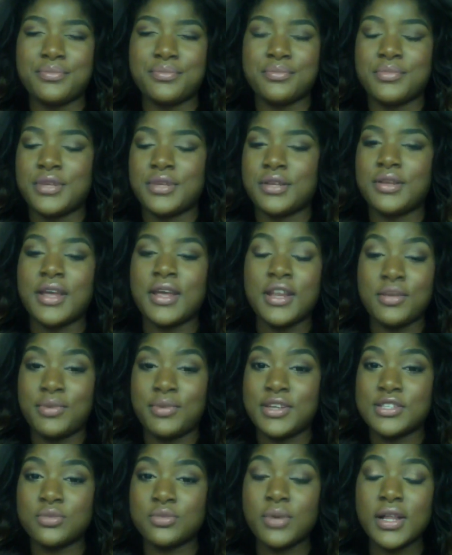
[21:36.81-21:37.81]
But
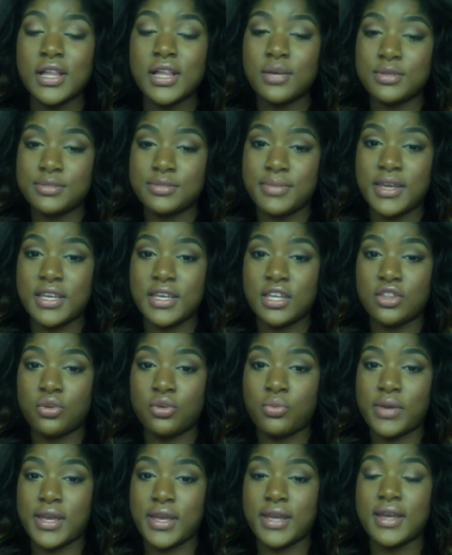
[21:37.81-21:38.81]
anyways, while I was making the
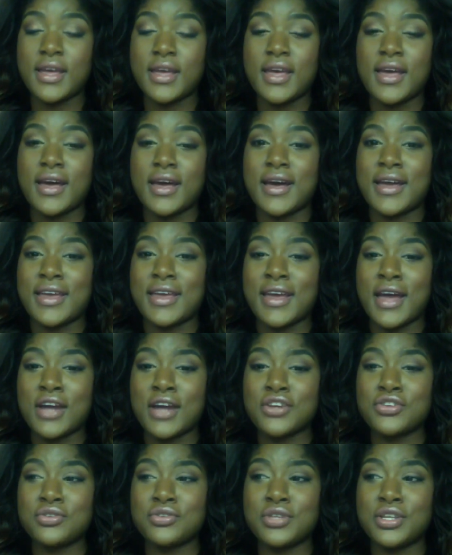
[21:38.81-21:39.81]
wig, I
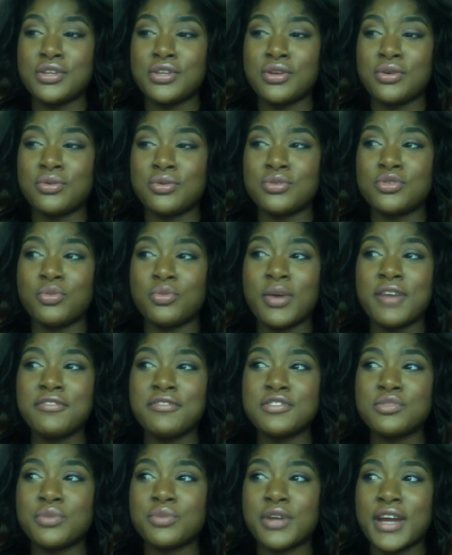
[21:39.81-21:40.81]
actually know the
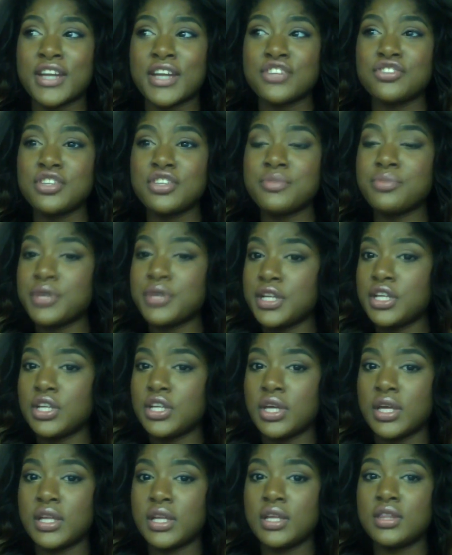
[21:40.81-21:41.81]
wefts were actually pretty
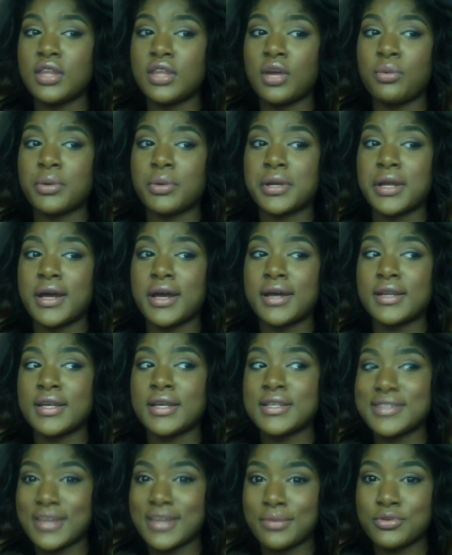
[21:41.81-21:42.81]
good. They were not
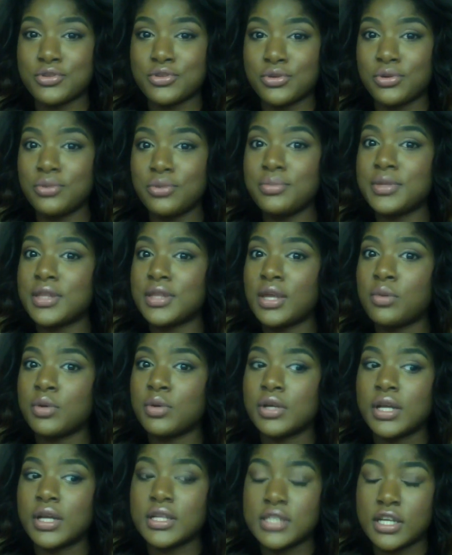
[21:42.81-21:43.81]
exceptional, but they were
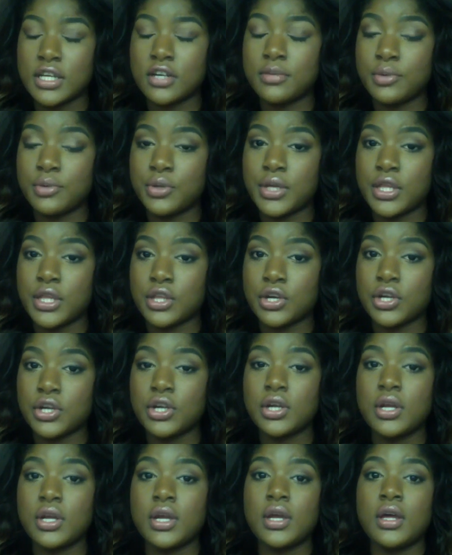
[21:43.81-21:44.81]
not terrible either.
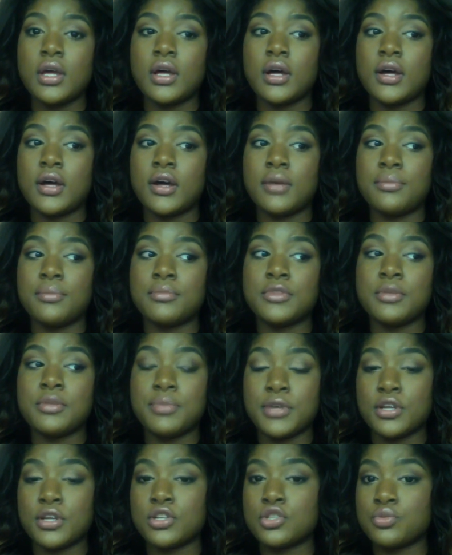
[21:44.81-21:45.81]
The
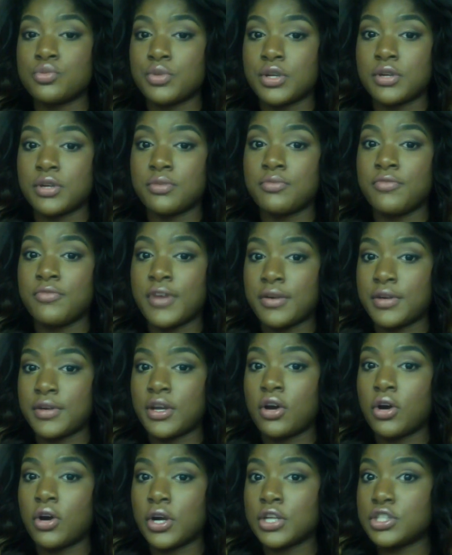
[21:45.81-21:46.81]
beards were very
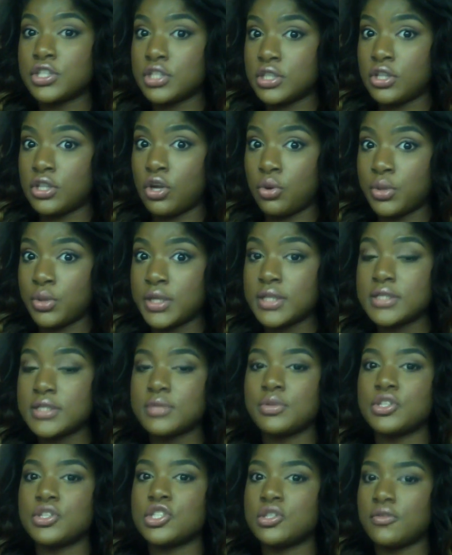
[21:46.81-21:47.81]
hard to notice,
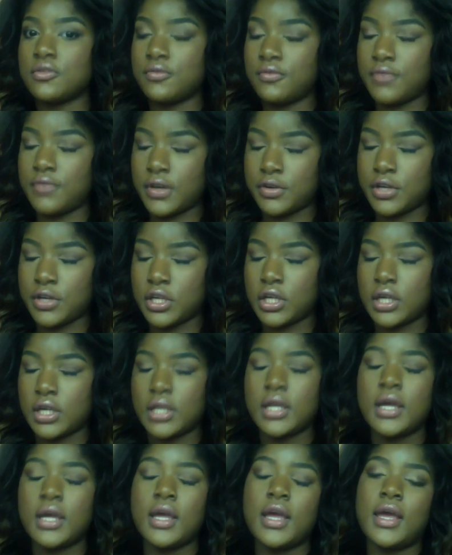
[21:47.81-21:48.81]
which is very
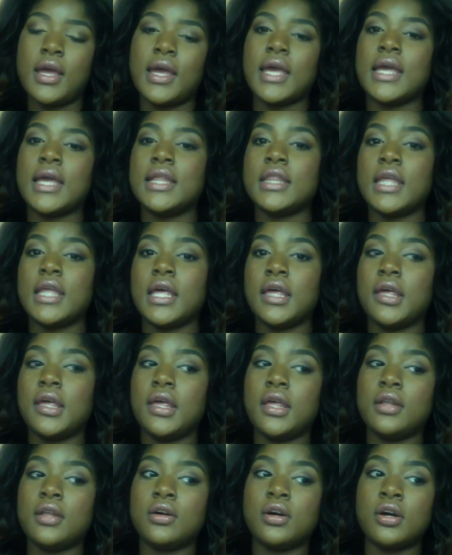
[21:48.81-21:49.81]
good. And
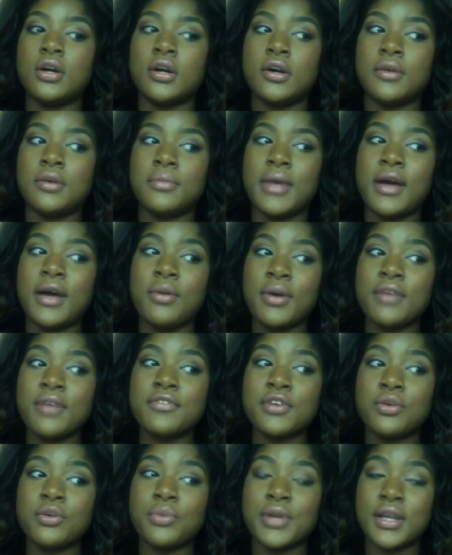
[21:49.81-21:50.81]
then,
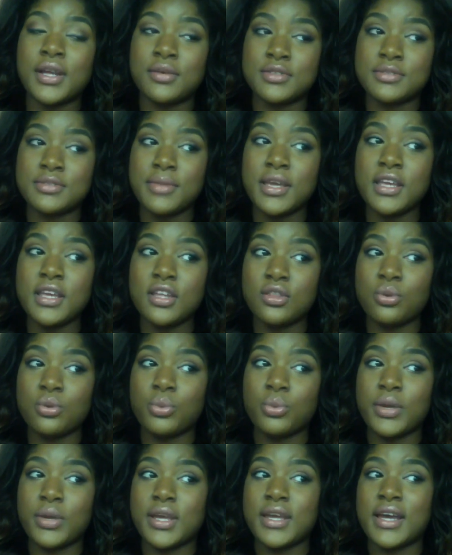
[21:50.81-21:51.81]
however, when I was making the
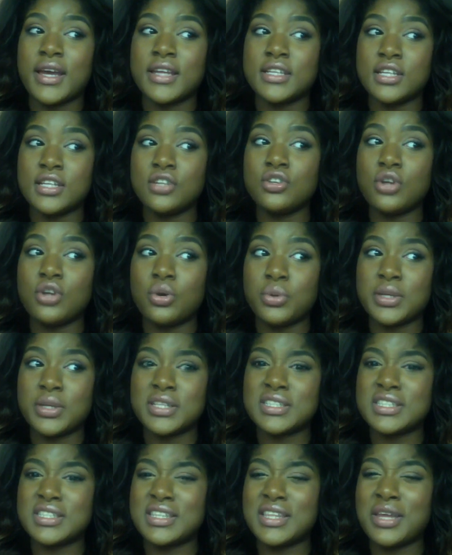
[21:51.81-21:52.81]
wig, I did
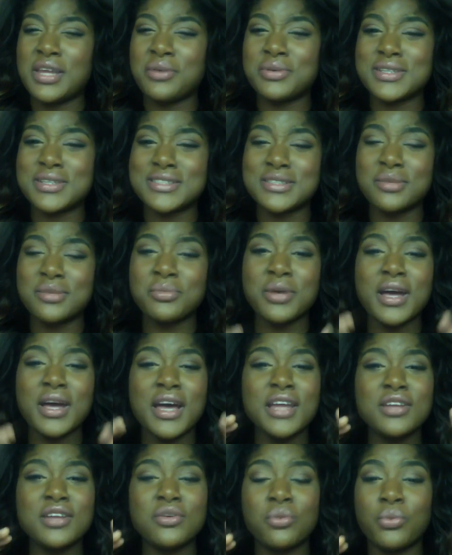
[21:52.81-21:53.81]
notice there was some
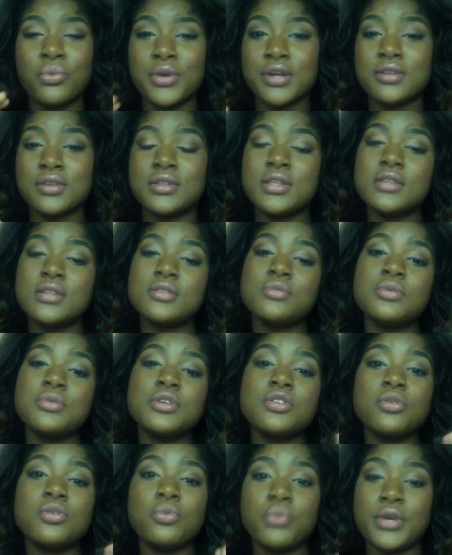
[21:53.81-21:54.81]
kind of weird, these were
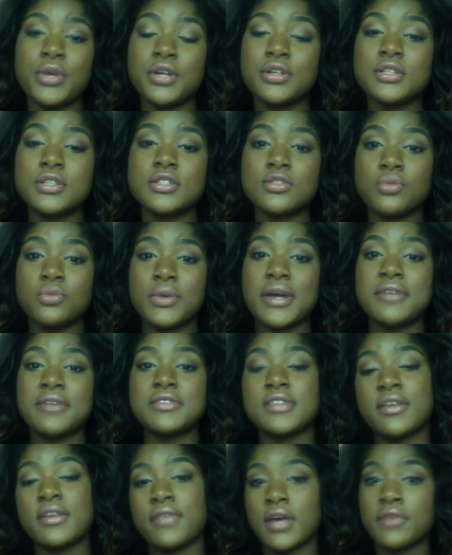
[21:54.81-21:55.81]
the weirdest wefts
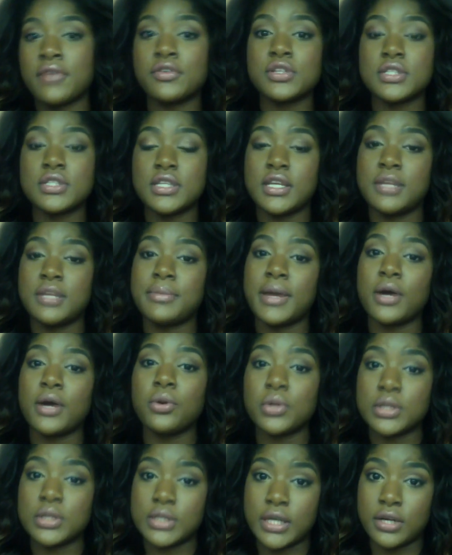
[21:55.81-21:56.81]
I've ever seen in my whole
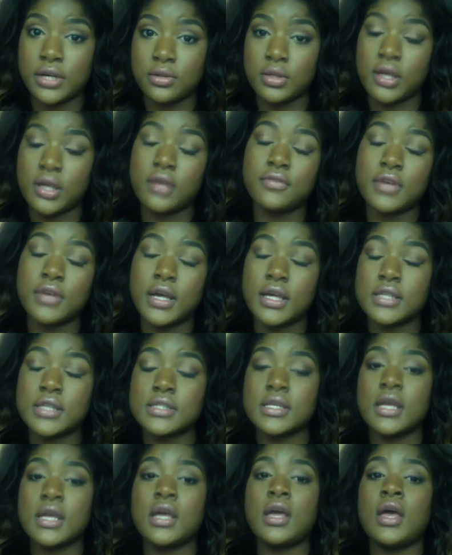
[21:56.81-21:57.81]
entire life, guys.
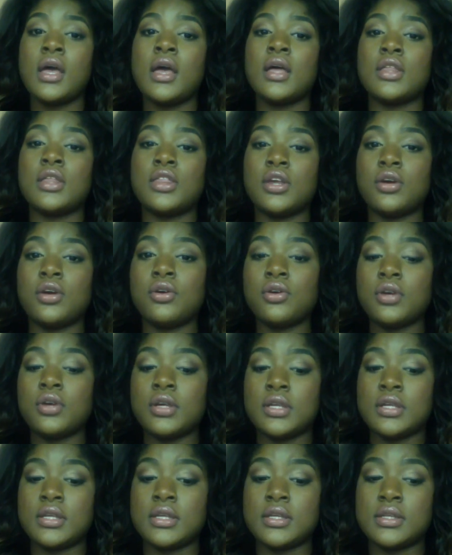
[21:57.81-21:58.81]
There
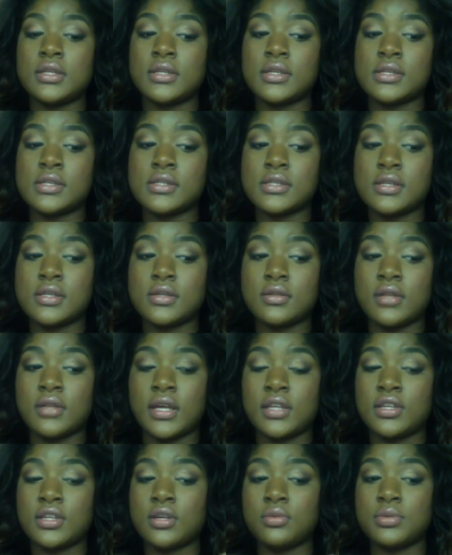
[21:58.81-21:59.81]

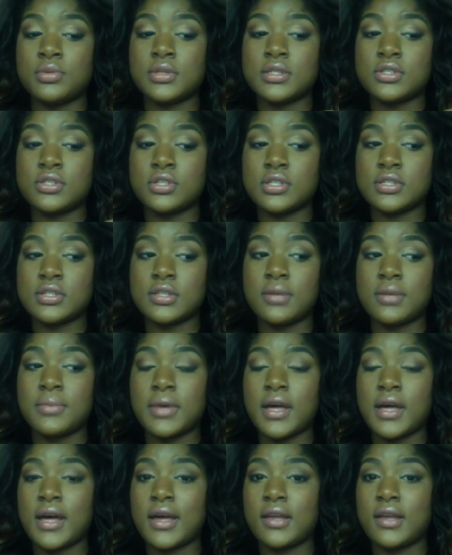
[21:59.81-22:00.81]
was just some
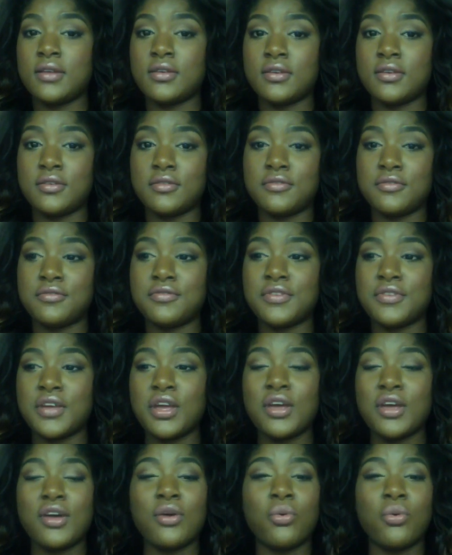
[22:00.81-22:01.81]
kind of
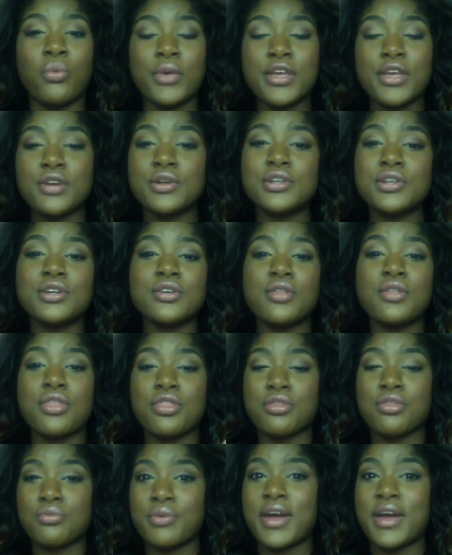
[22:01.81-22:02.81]
weird
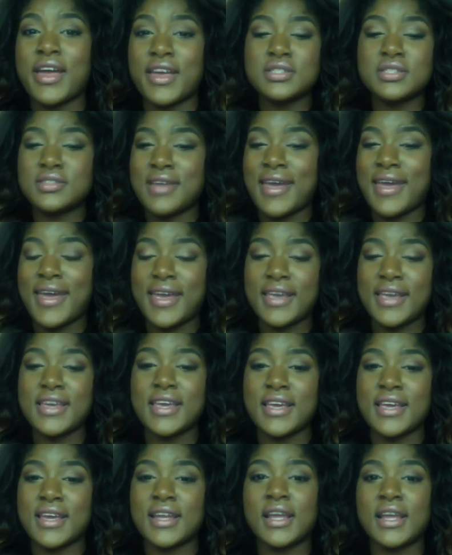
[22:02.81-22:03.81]
thread hanging, and I